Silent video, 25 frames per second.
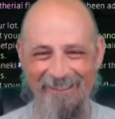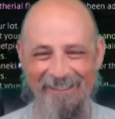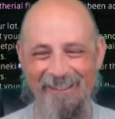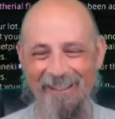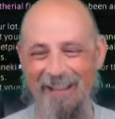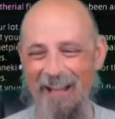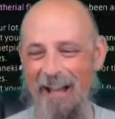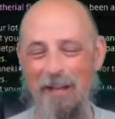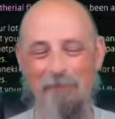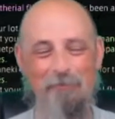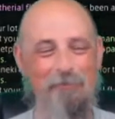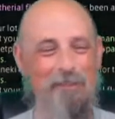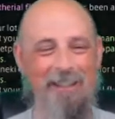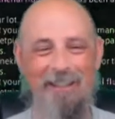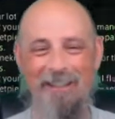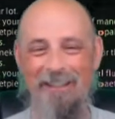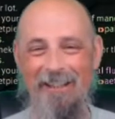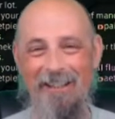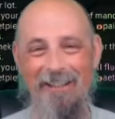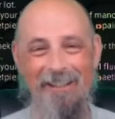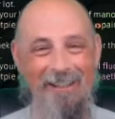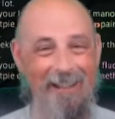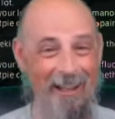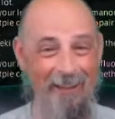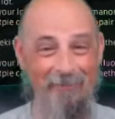I'm
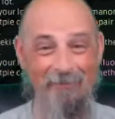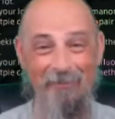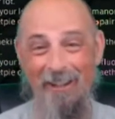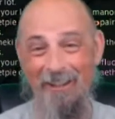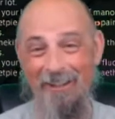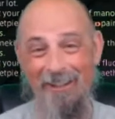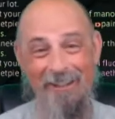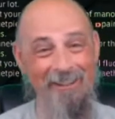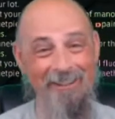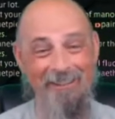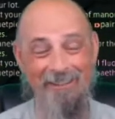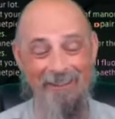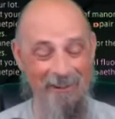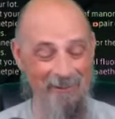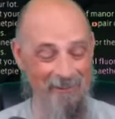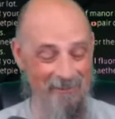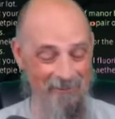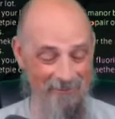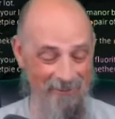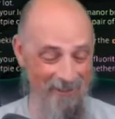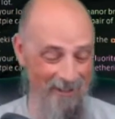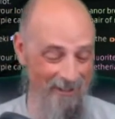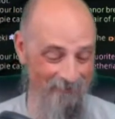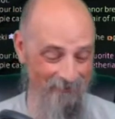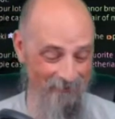kidding. I'm not going to tear you
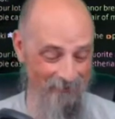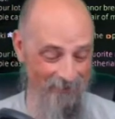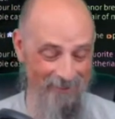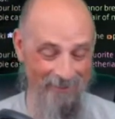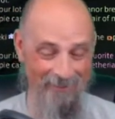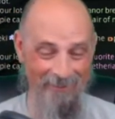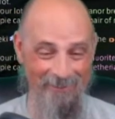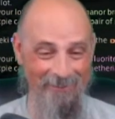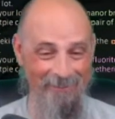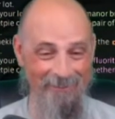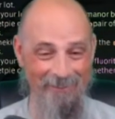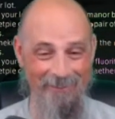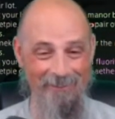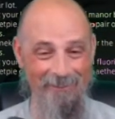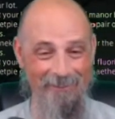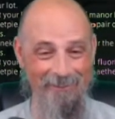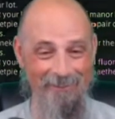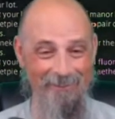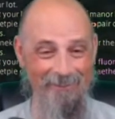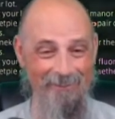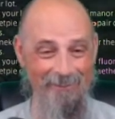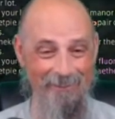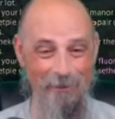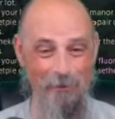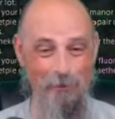down because
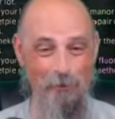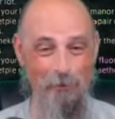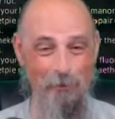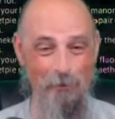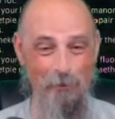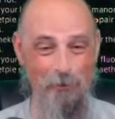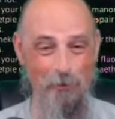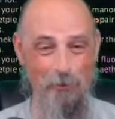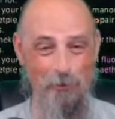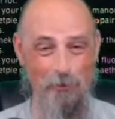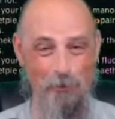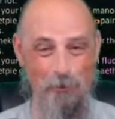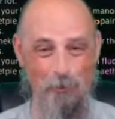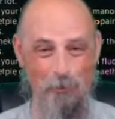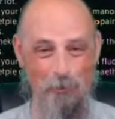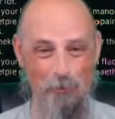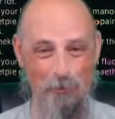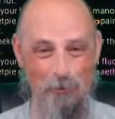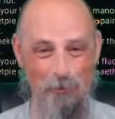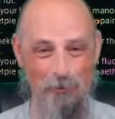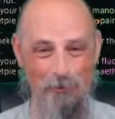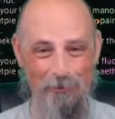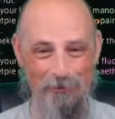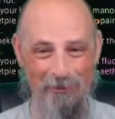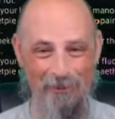you do you,
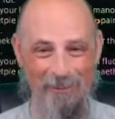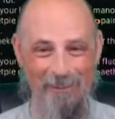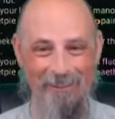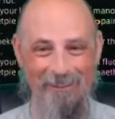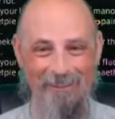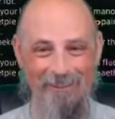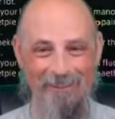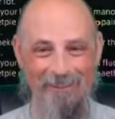boo, right?